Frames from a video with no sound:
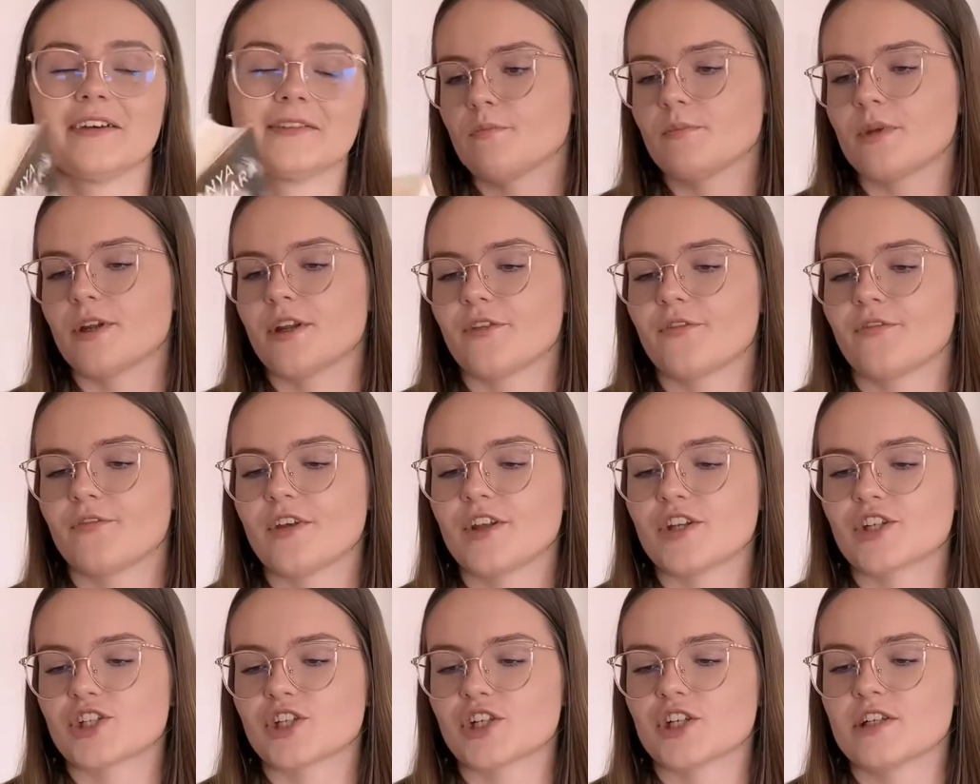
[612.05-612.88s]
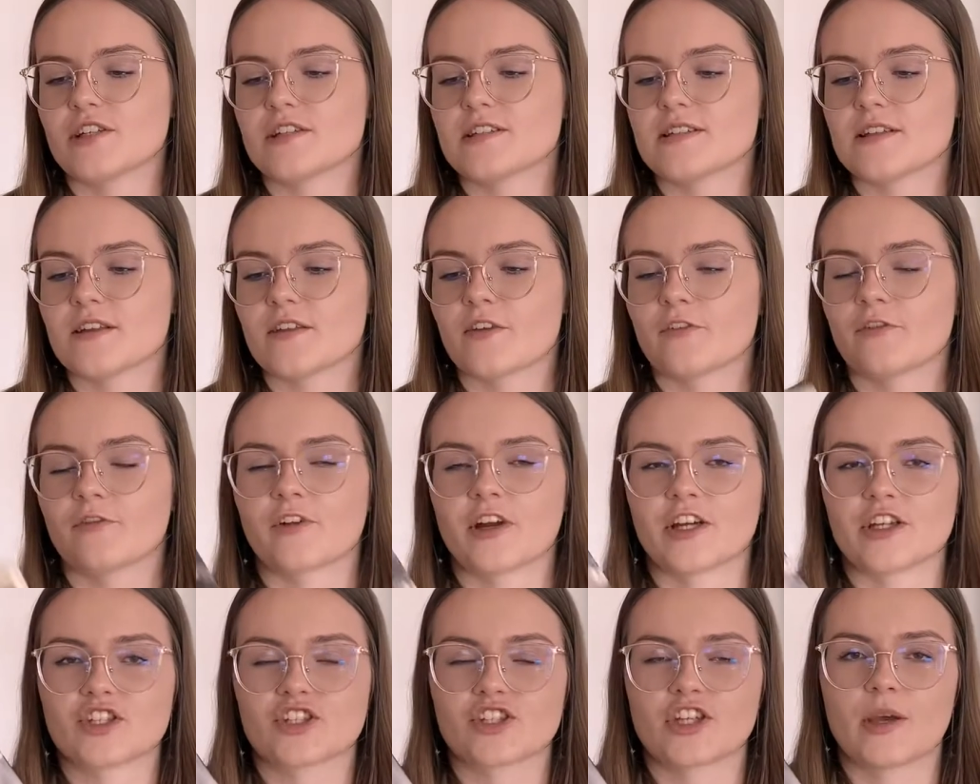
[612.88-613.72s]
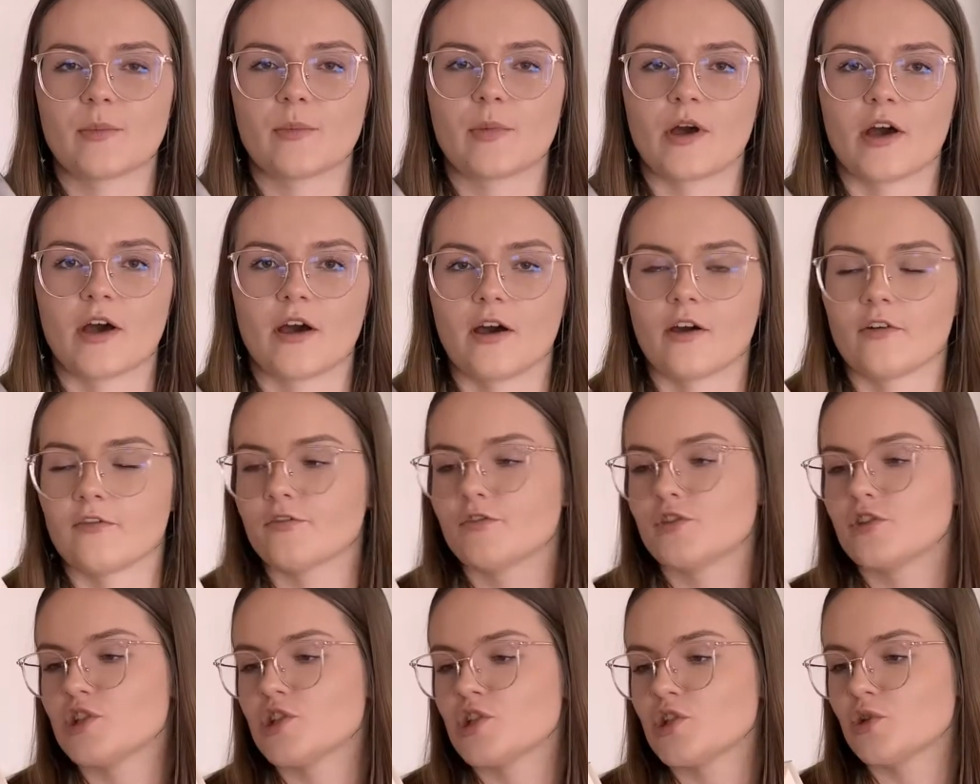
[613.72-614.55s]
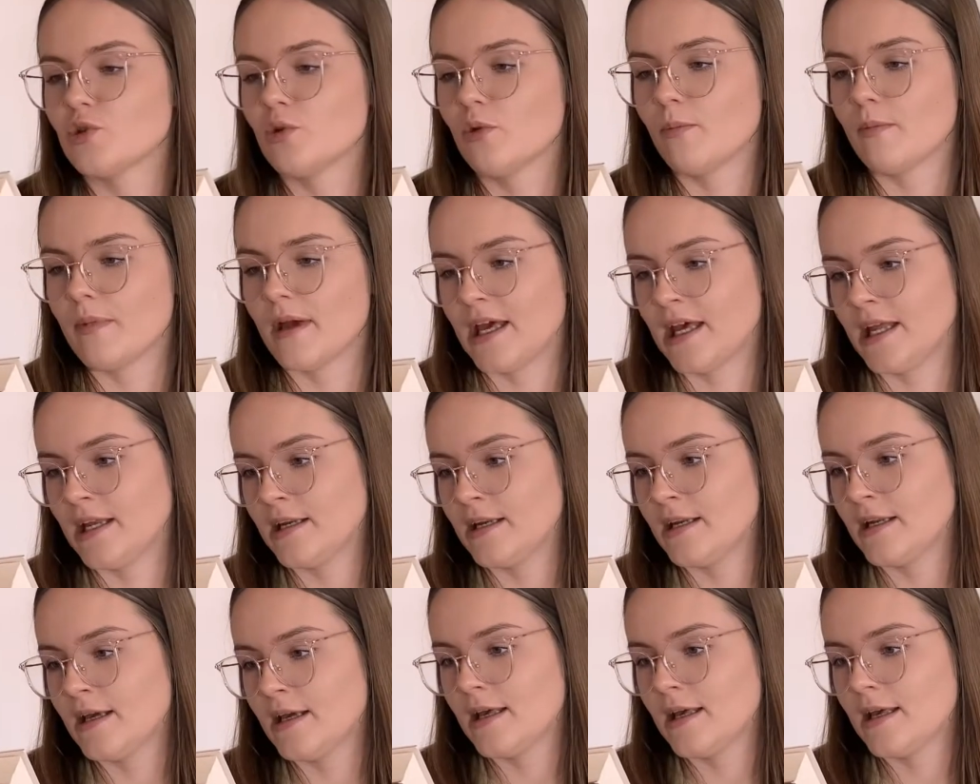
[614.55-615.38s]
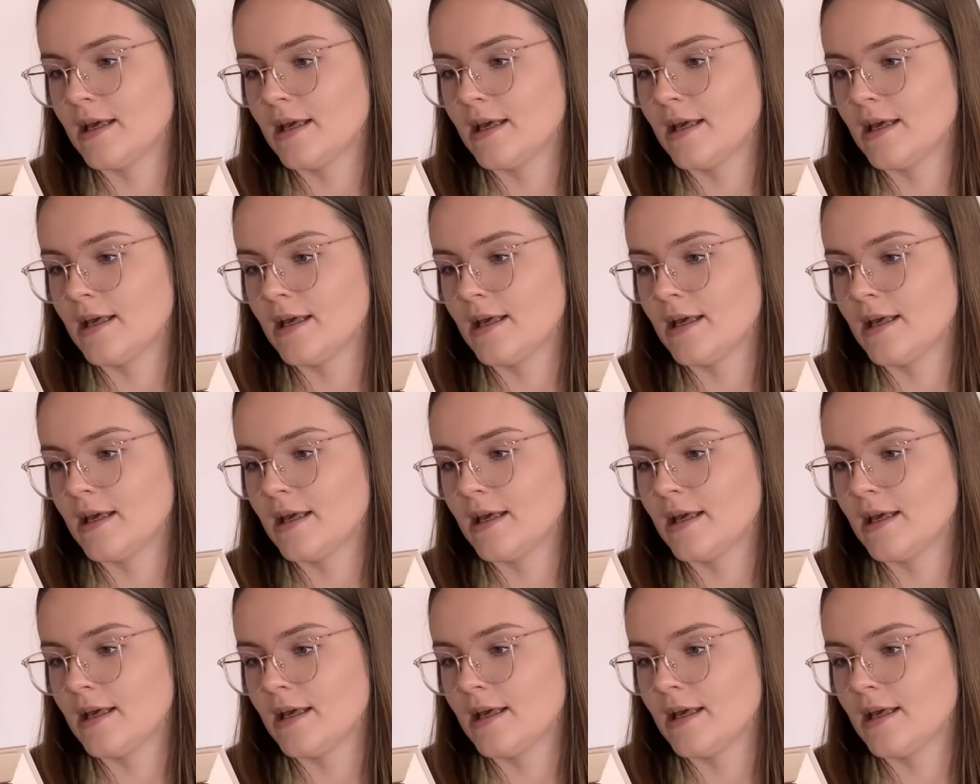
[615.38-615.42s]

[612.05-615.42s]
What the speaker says: but it features the friendship of two men,